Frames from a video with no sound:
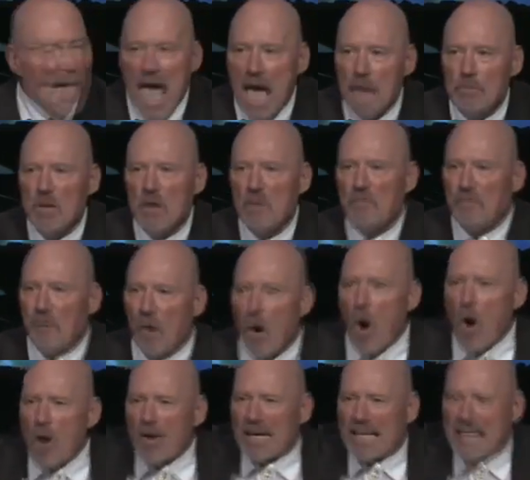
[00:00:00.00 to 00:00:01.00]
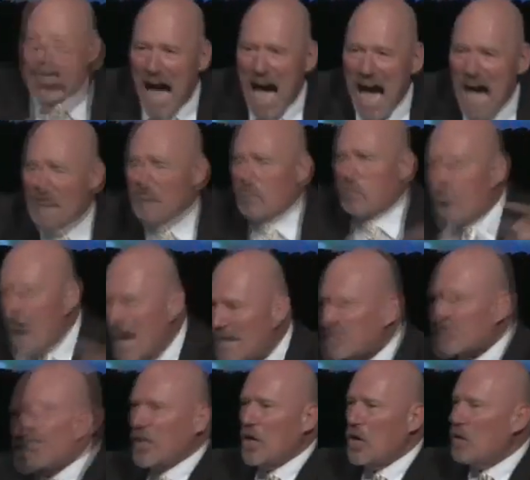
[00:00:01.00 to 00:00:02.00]
And before God
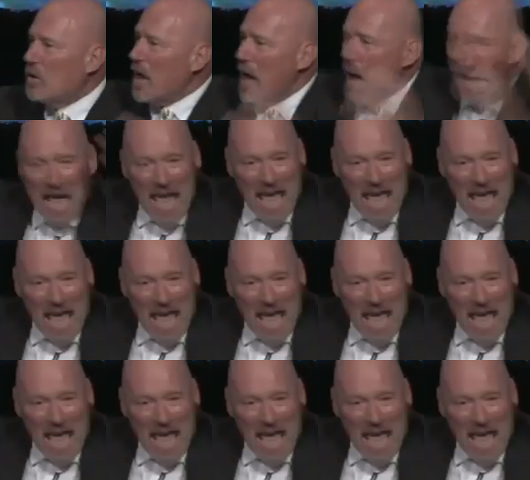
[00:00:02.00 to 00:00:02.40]
rescued